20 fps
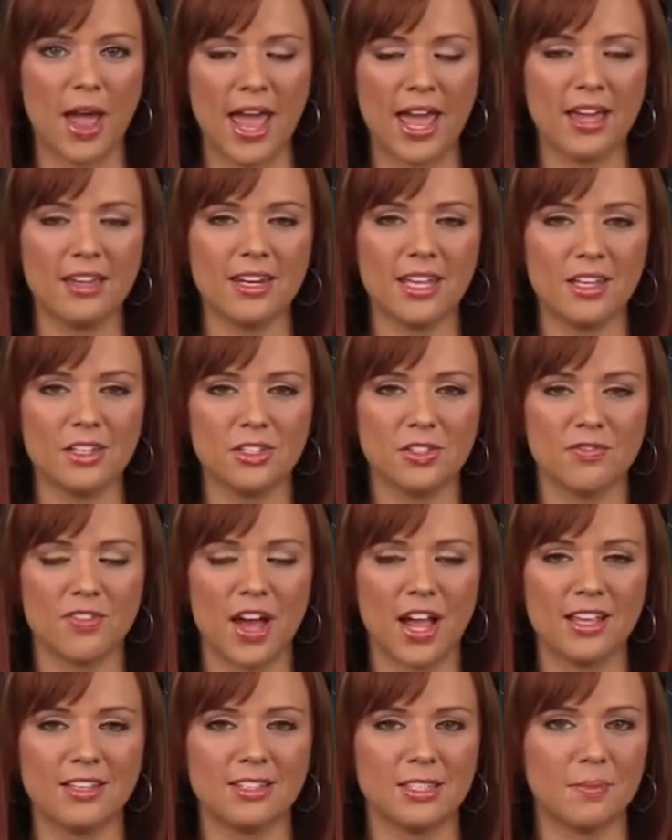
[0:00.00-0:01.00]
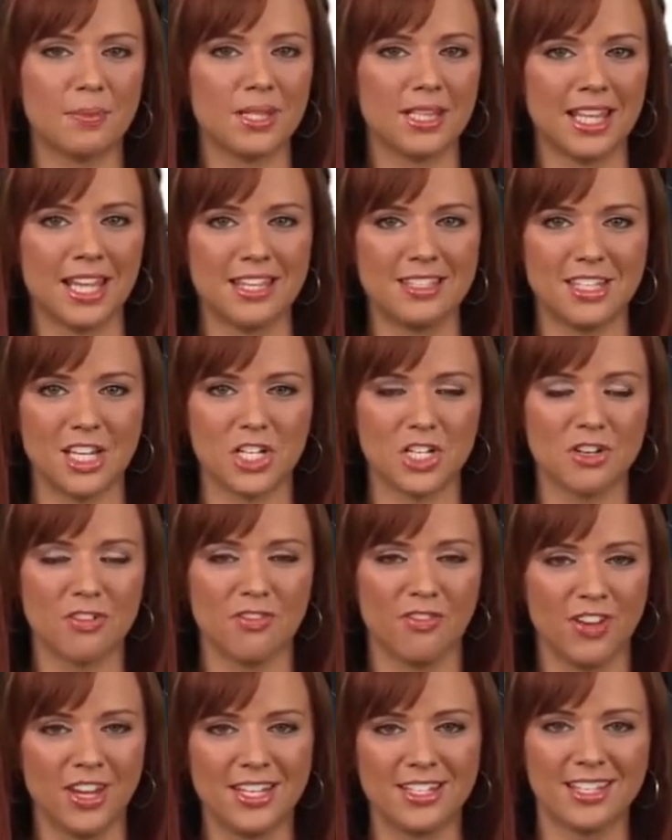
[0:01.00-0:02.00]
handheld device, the
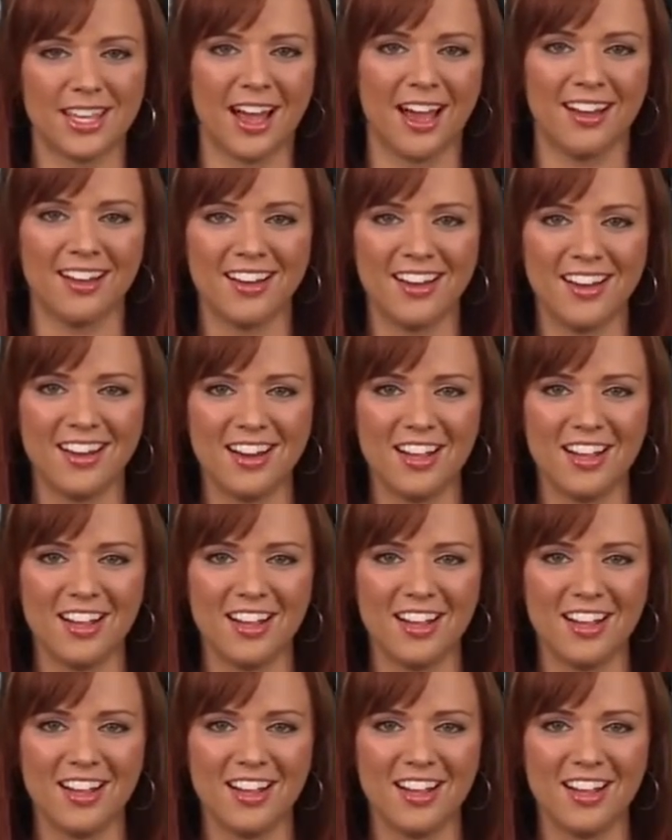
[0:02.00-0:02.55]
PlayStation Vita.